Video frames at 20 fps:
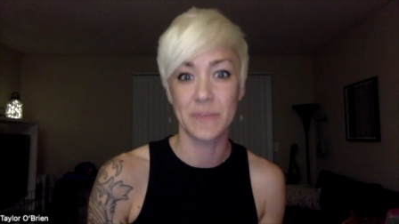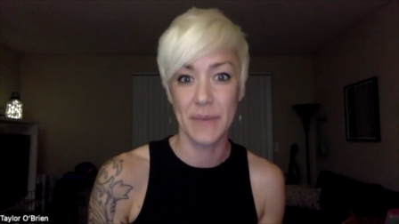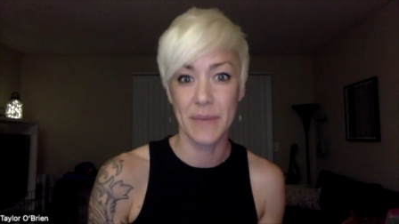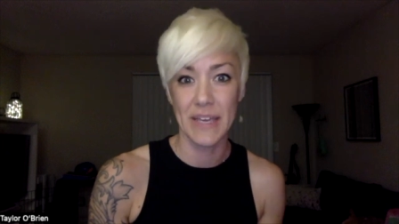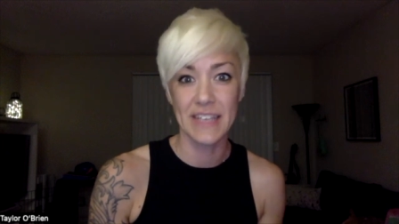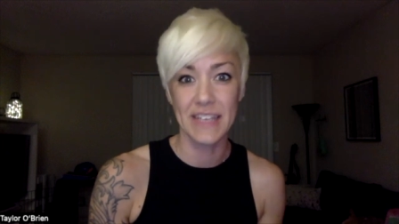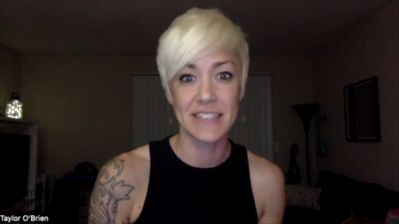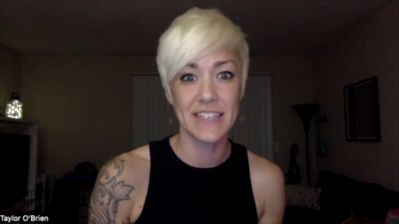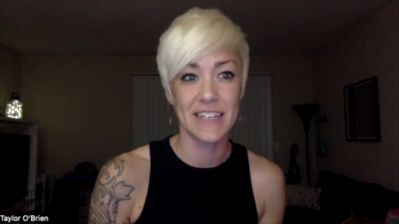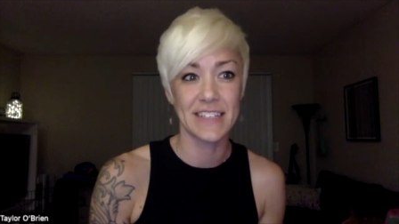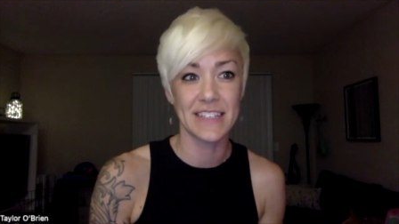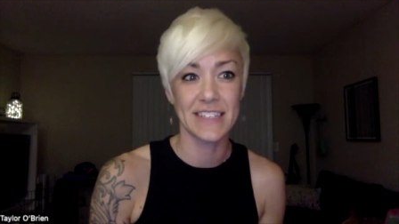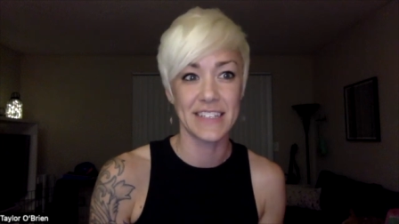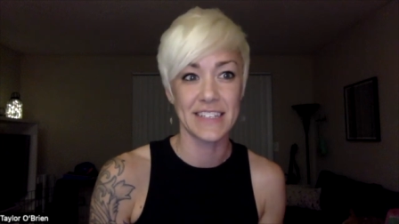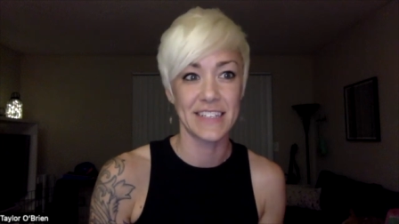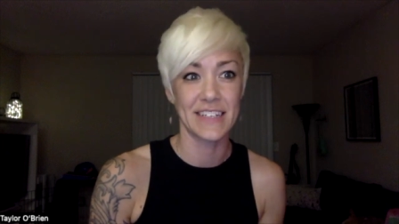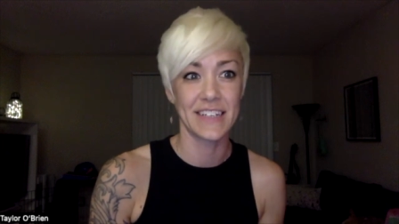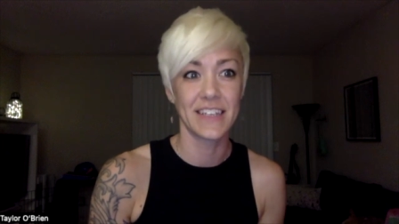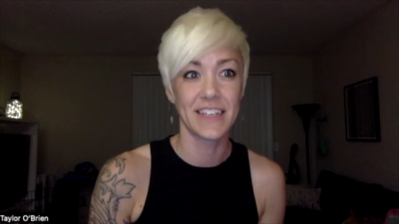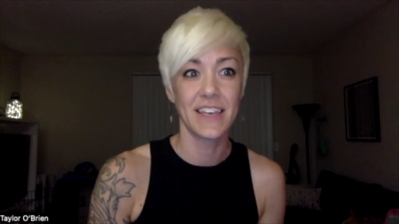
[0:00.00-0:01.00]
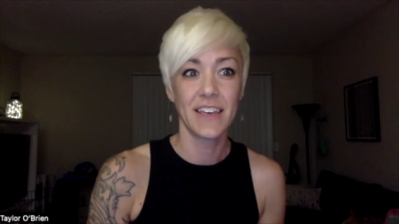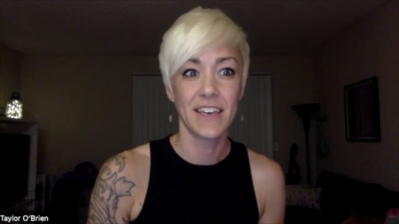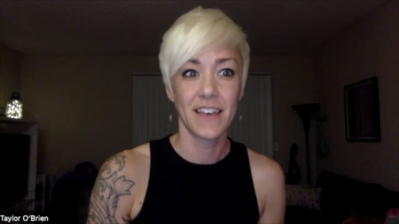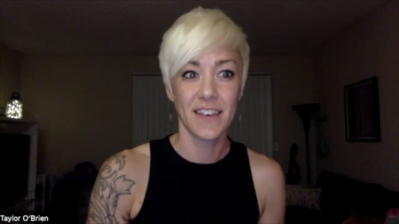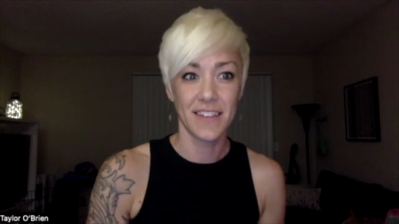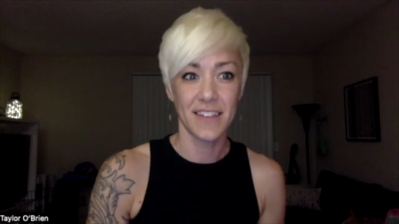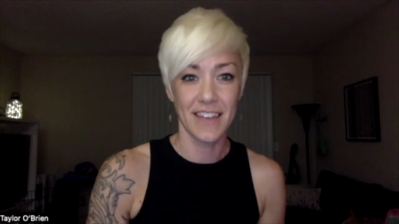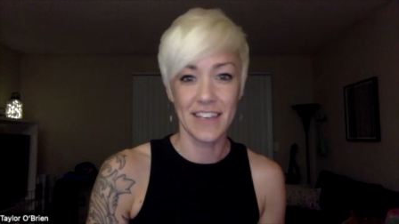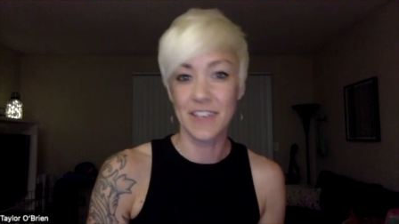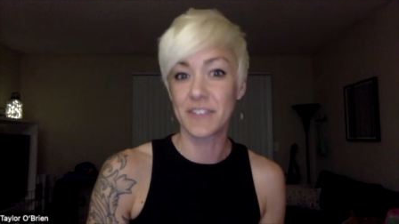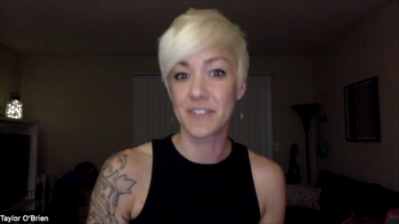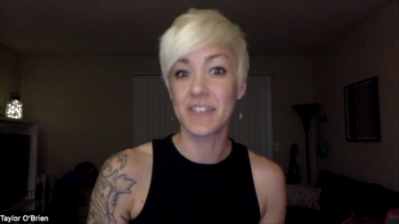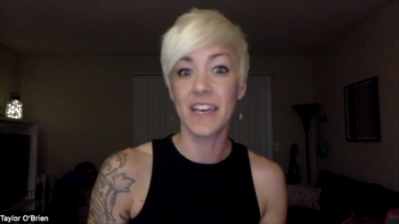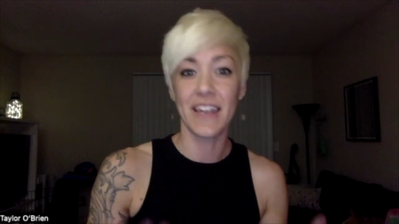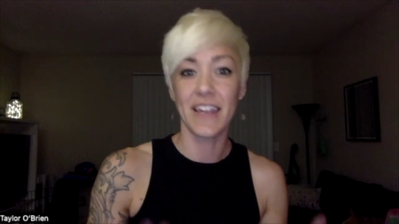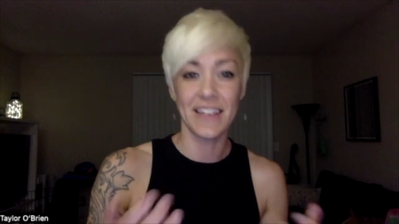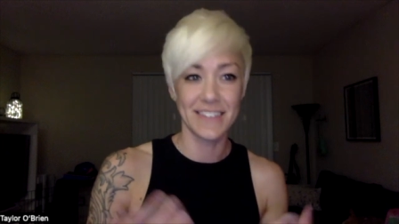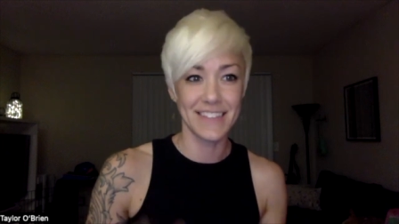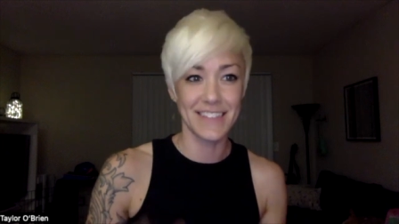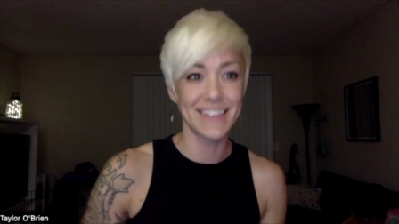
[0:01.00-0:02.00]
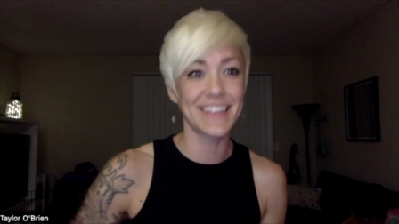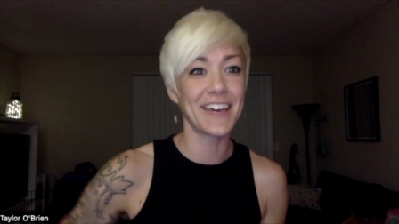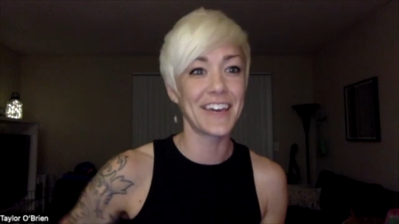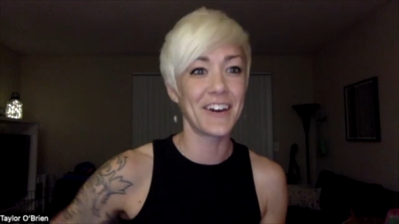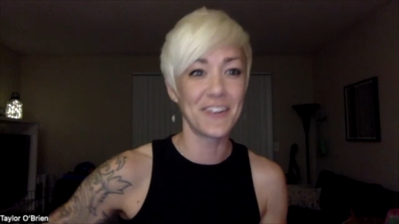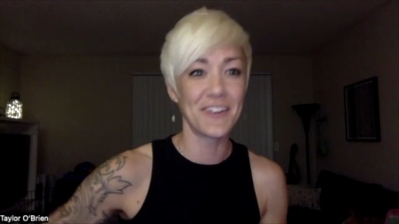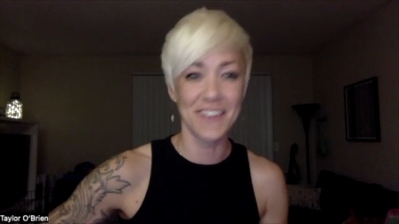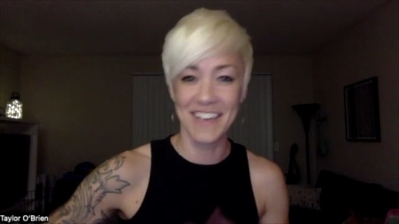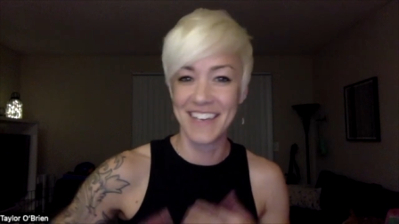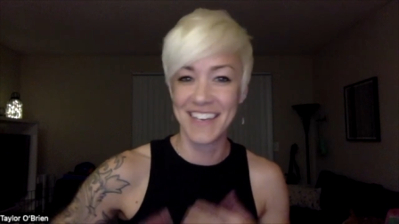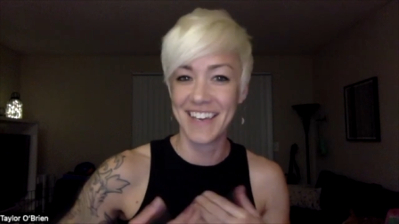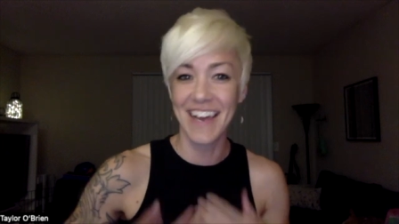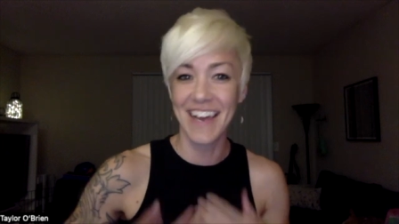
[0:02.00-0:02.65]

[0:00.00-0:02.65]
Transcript: to basics and like you said, as a Leo, like